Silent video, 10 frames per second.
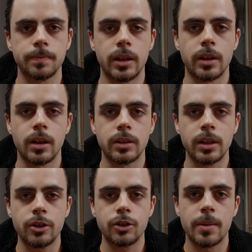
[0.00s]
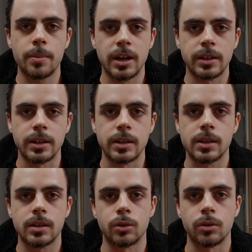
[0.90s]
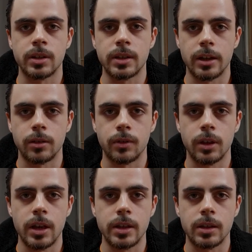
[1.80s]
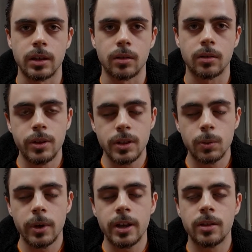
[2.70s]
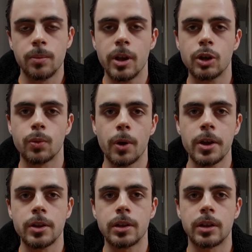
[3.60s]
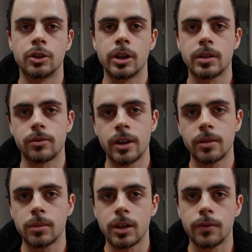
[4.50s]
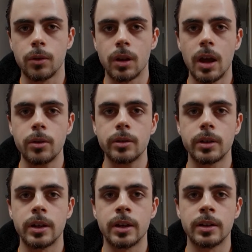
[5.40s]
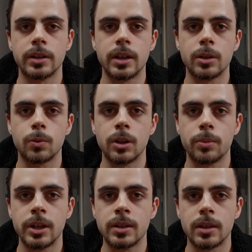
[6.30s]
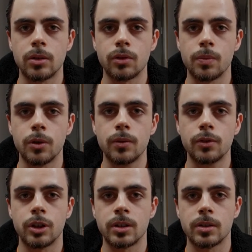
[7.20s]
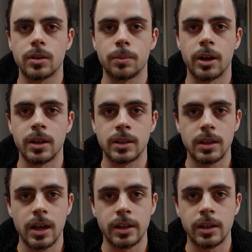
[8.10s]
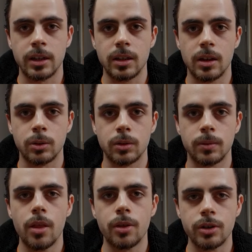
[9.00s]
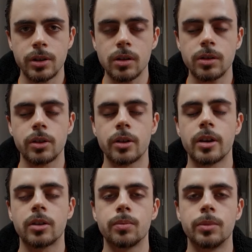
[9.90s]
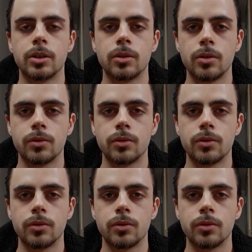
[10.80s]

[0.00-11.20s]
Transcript: and I'll attach some magnets to the side of the casing. This way the mesh won't just randomly fall out, and yet will be easy to remove just by sliding it out. There is also going to be 2